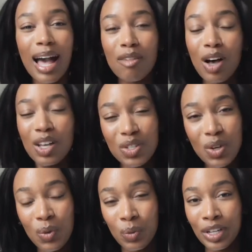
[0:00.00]
I've
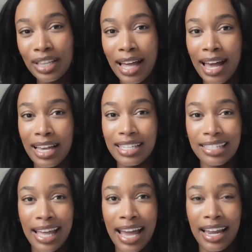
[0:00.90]
also
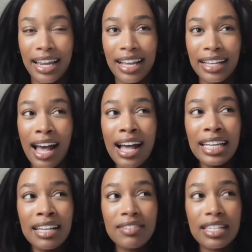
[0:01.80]
realized that
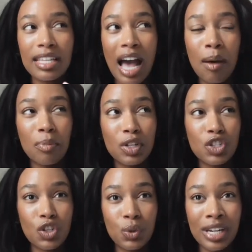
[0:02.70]
God gives us
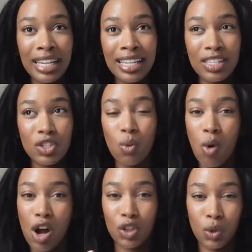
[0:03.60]
opportunities to
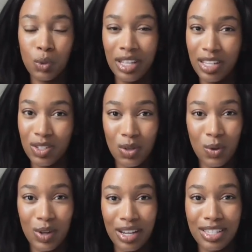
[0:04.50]
walk through these
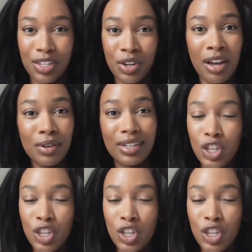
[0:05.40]
doors, you know?